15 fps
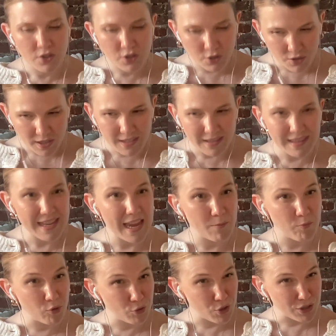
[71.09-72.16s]
during the
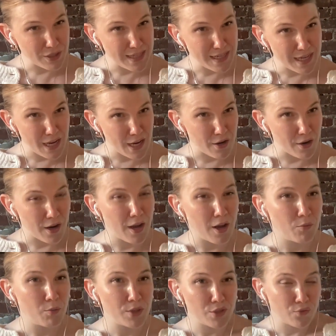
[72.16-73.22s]
April Nardini
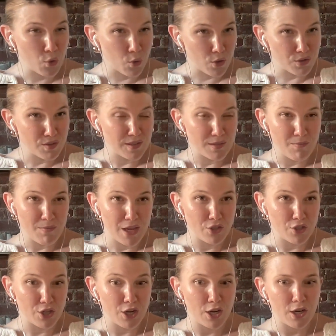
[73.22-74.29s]
era, which of course is a
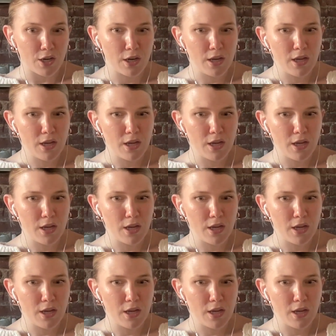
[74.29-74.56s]
major